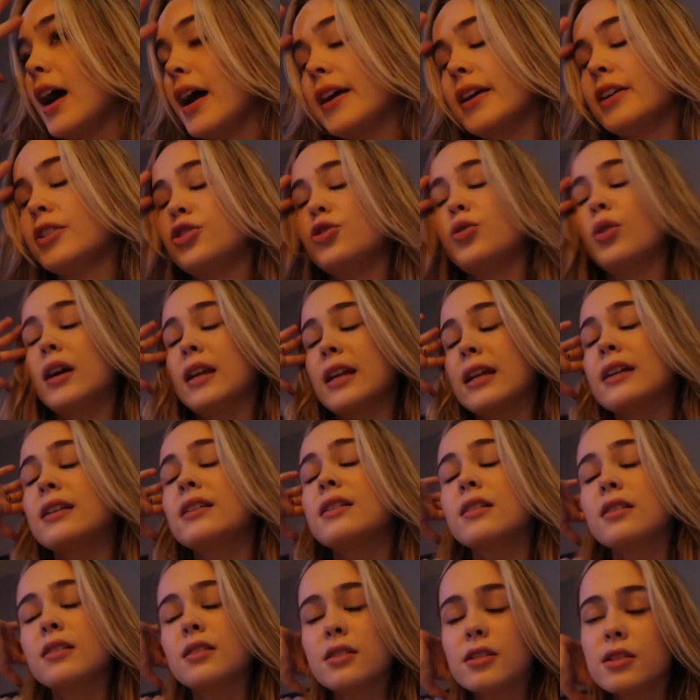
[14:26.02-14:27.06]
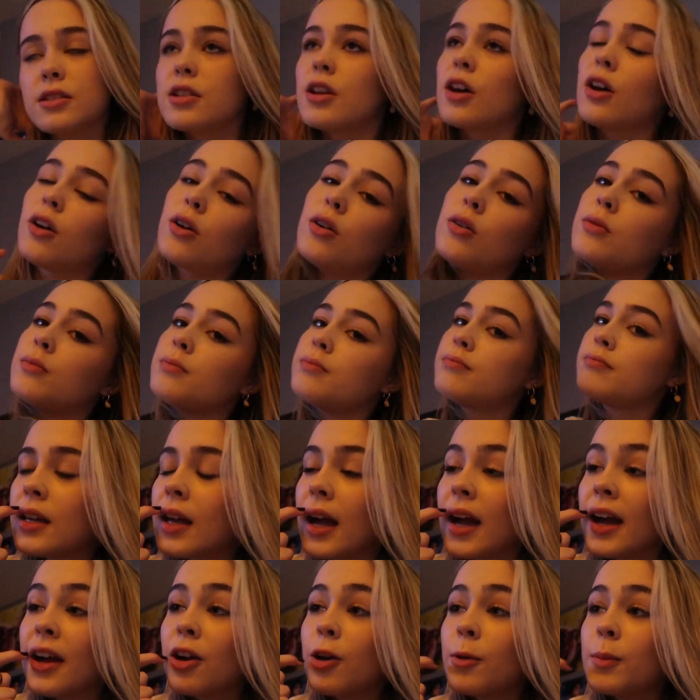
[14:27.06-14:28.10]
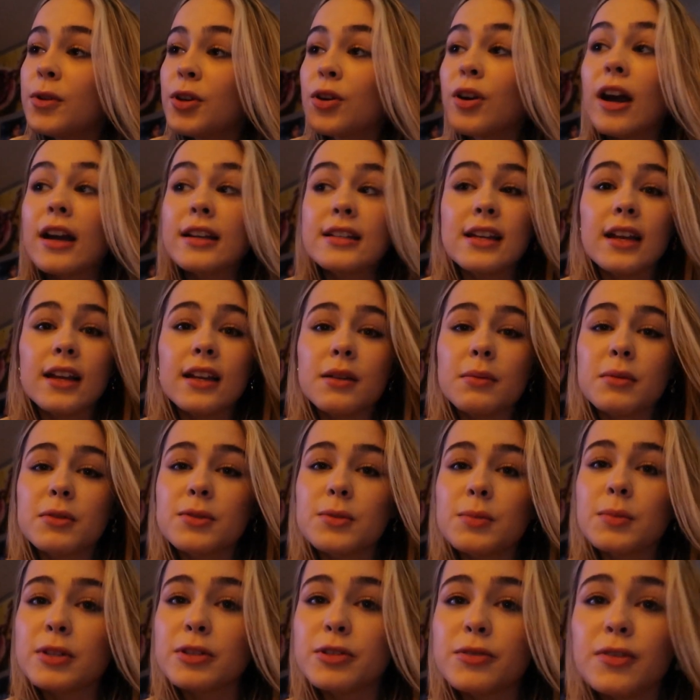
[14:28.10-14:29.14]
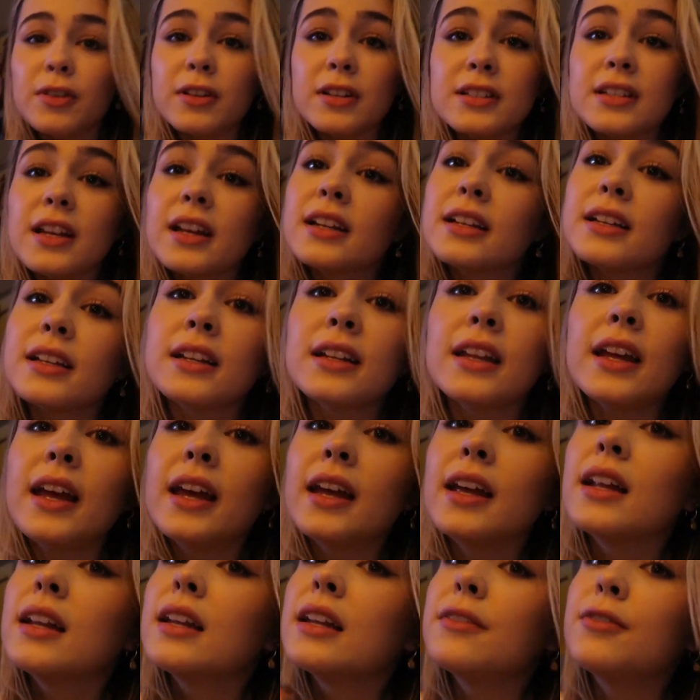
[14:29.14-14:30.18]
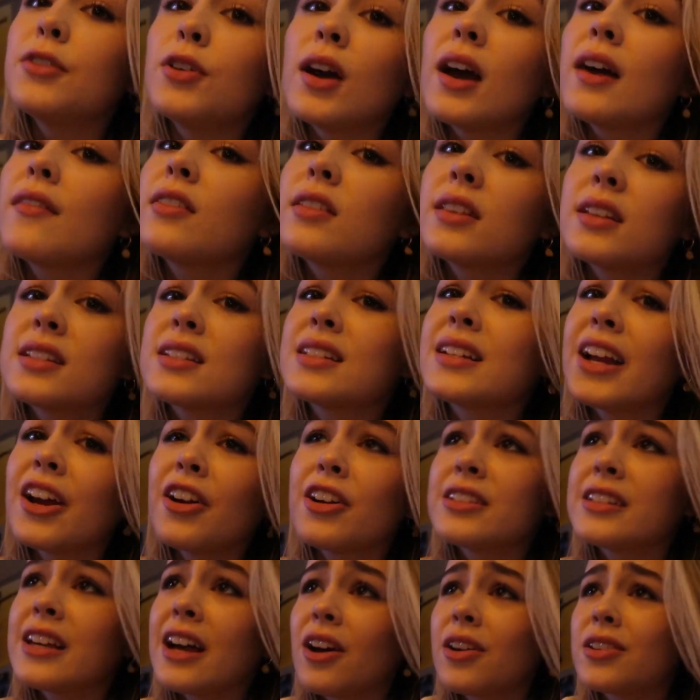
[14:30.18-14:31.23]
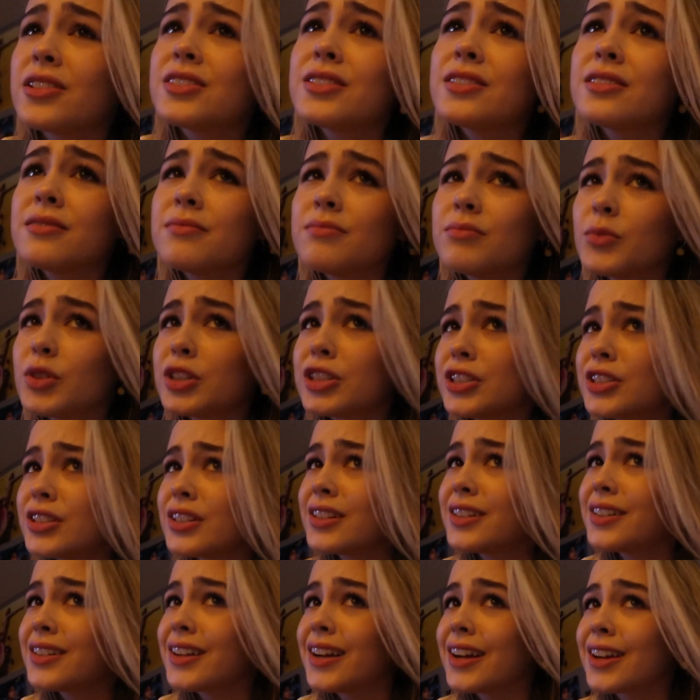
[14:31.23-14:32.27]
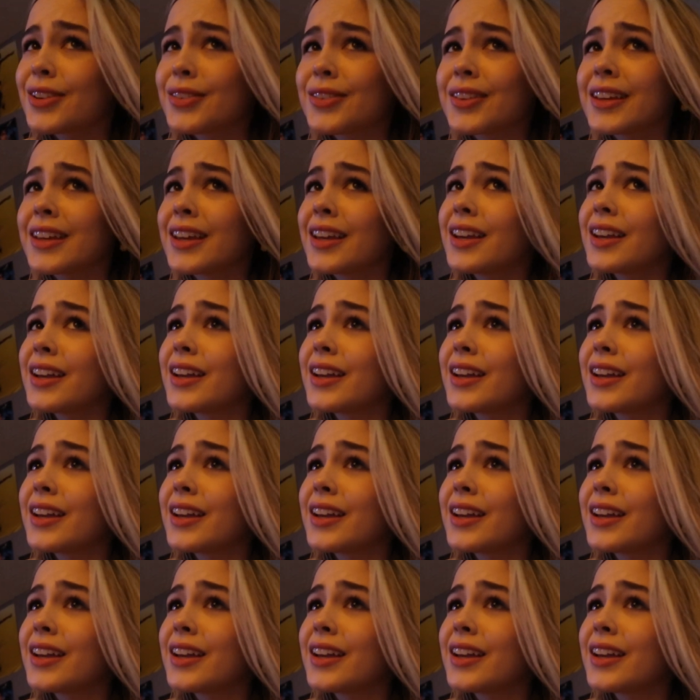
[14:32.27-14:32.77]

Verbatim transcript: I enjoyed it. So yeah, I hope you guys had as much fun as I did. And if you haven't listened to Harry's House, which I don't think